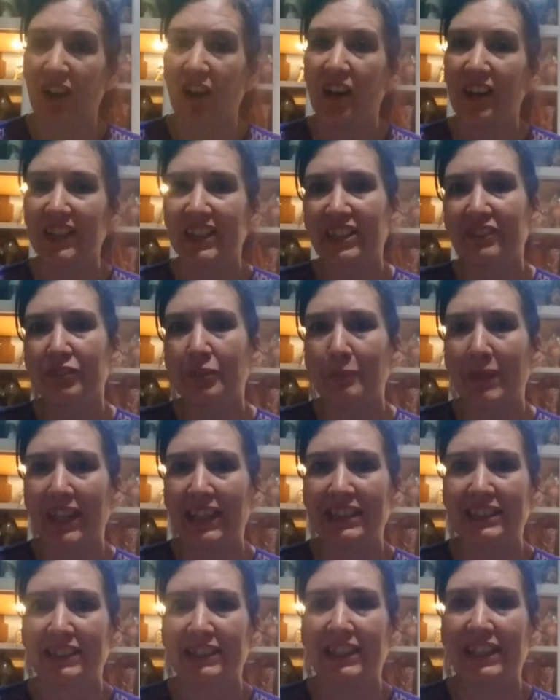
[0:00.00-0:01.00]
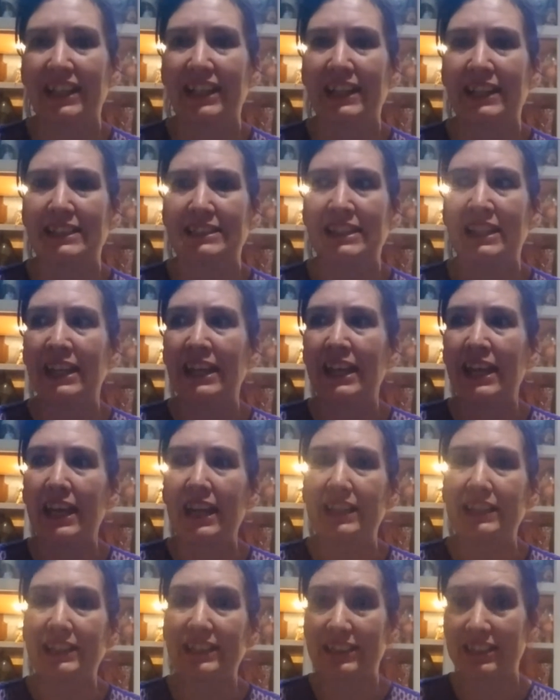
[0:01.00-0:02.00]
All the information is
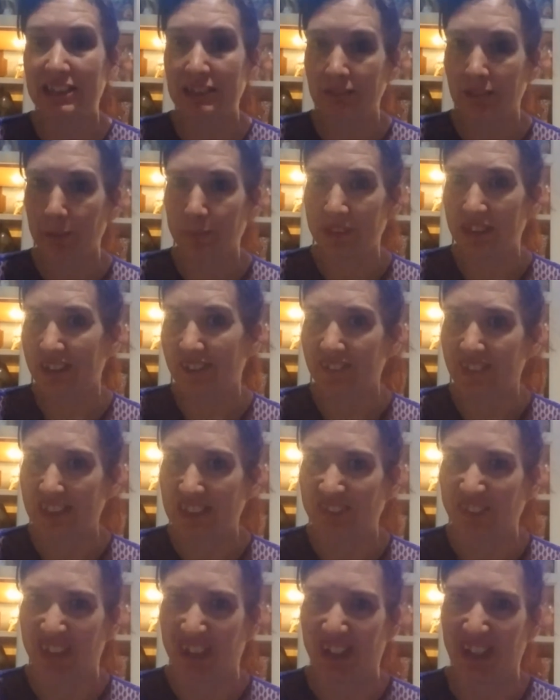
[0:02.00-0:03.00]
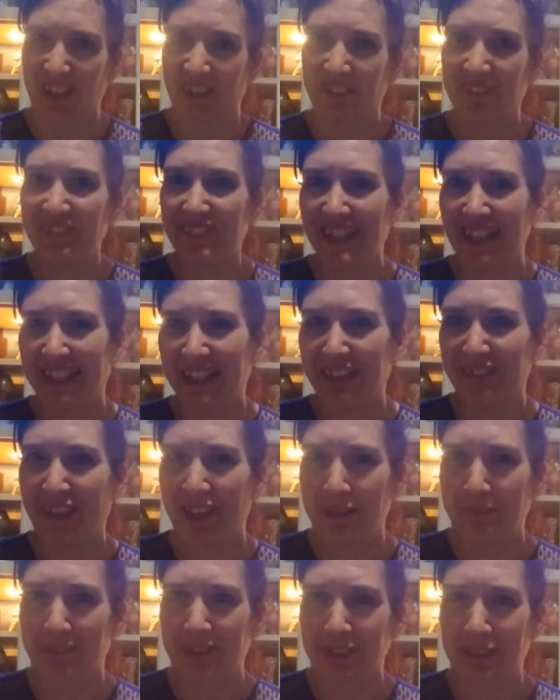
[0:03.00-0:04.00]
in the description of this video. Thank you
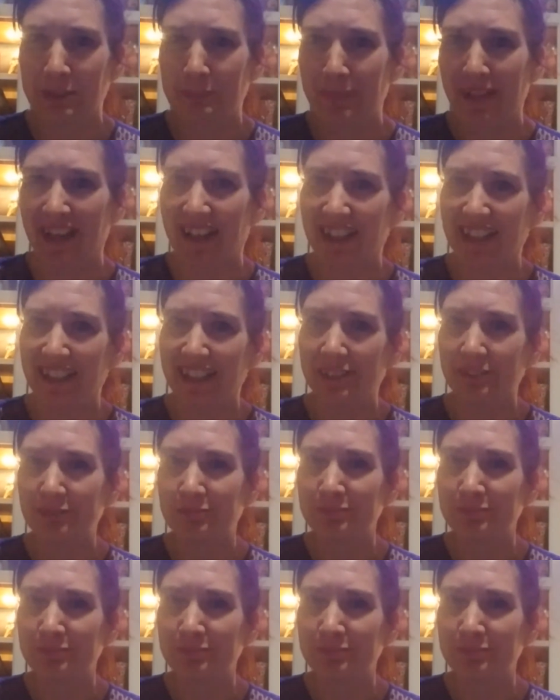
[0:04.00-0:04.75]
very much. Bye.